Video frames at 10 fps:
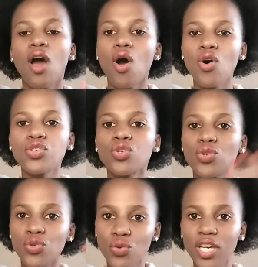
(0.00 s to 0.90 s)
Also,
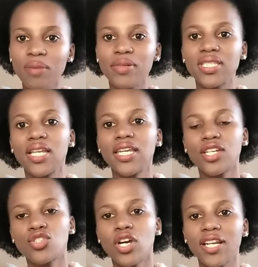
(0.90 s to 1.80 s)
you can be selling
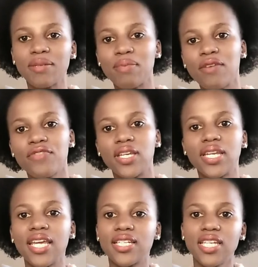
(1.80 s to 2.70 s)
a chocolate muffin
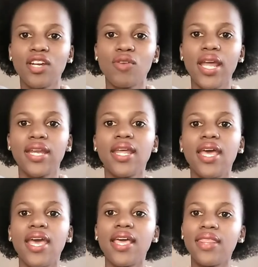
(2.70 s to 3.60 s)
at 10 Rand,
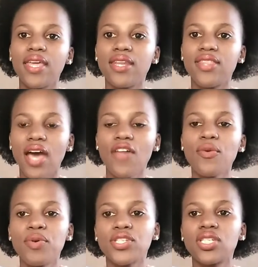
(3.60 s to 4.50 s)
and then the other
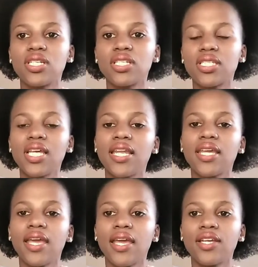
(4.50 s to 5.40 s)
person is
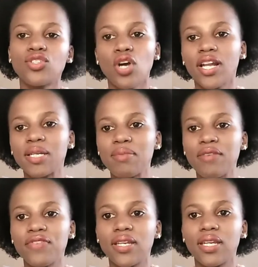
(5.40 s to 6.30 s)
selling a chocolate
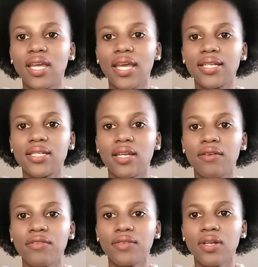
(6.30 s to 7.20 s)
muffin at
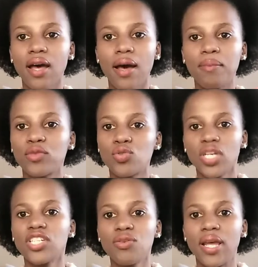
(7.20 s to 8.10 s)

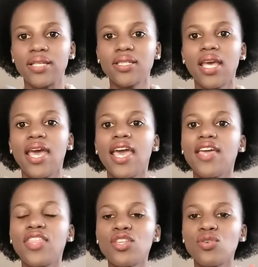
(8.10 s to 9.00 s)
20 rands,
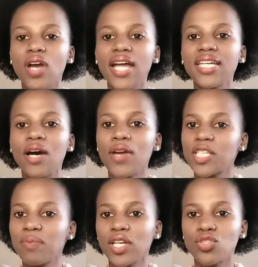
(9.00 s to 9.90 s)
and then you can't now
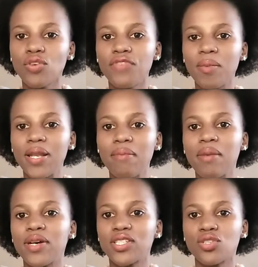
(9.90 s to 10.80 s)
expect your family
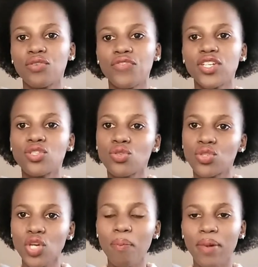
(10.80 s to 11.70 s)
members and your friends to
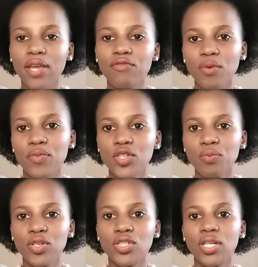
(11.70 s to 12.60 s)
stop buying from this
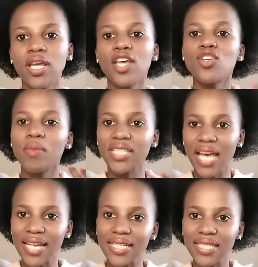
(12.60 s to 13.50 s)
person. You must
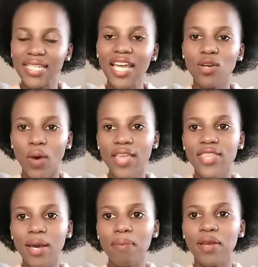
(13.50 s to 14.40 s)
understand why
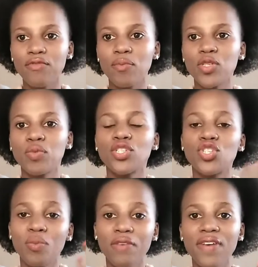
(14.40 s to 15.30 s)
they are buying from this person.
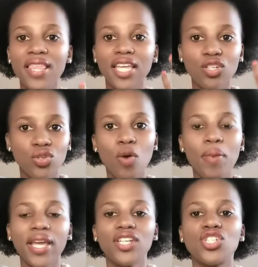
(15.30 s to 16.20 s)
You may find that you
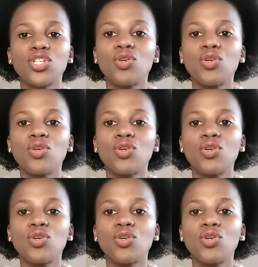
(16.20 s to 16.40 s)
package